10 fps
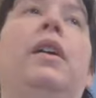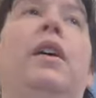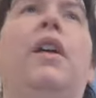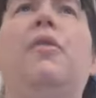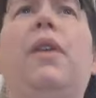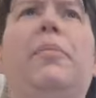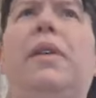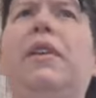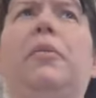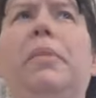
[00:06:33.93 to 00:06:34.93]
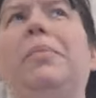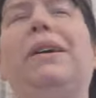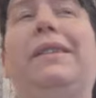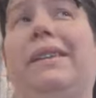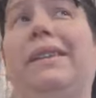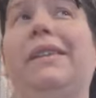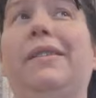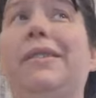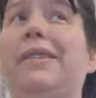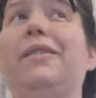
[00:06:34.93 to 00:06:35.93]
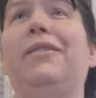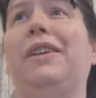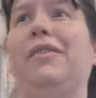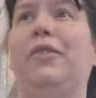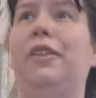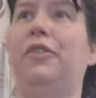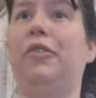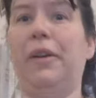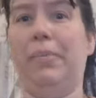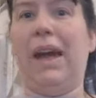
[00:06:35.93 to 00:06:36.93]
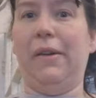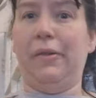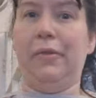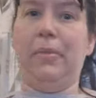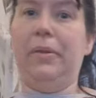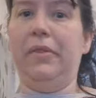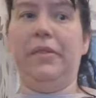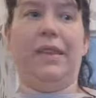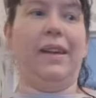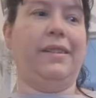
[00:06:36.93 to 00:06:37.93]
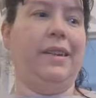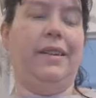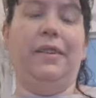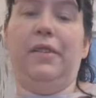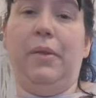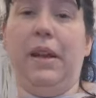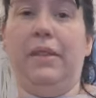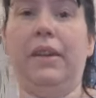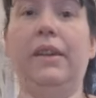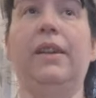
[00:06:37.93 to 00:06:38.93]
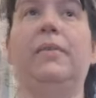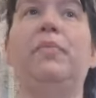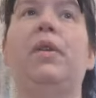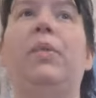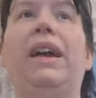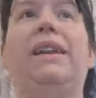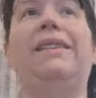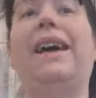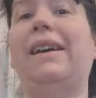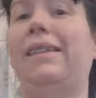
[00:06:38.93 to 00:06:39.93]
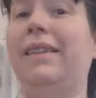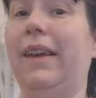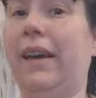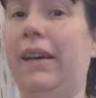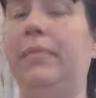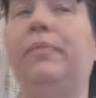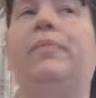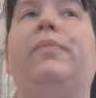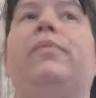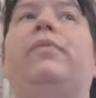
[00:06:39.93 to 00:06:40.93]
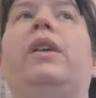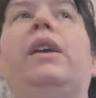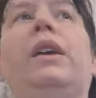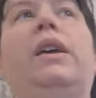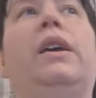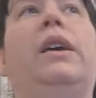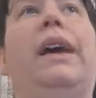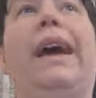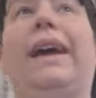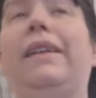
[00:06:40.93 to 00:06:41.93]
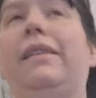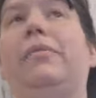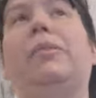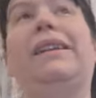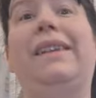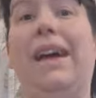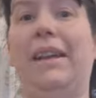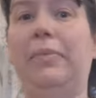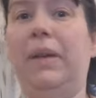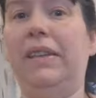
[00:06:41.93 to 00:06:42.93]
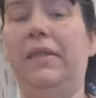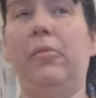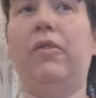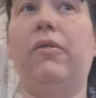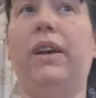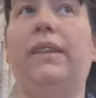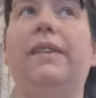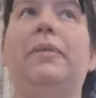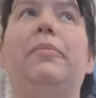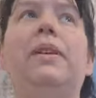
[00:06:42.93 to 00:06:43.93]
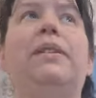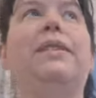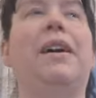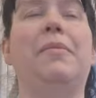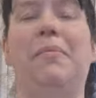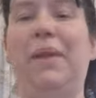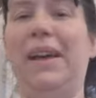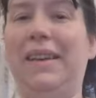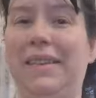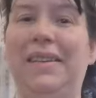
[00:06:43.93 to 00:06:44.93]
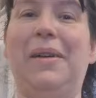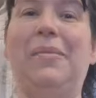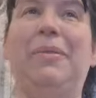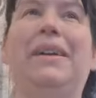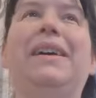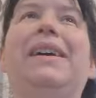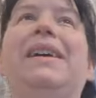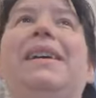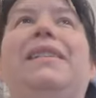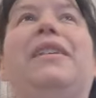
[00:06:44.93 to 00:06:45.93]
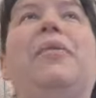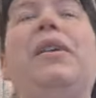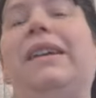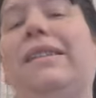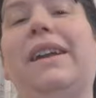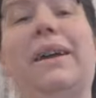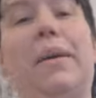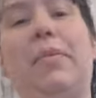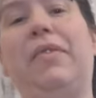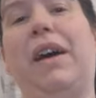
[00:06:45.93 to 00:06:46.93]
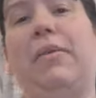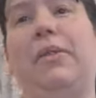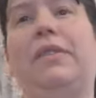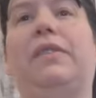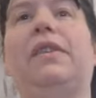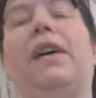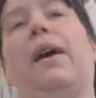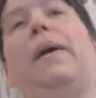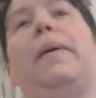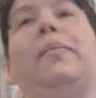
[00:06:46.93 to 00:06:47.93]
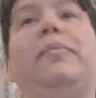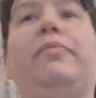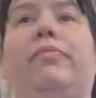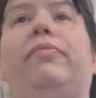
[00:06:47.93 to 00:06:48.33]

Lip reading: I thought I had money on me, but I didn't. I was like, I think I've got like £3 on me, which isn't actually going to do anything. We're getting a taxi there, and my dad, bless him, I've got round him to come pick us up. So we're only staying a couple of hours, and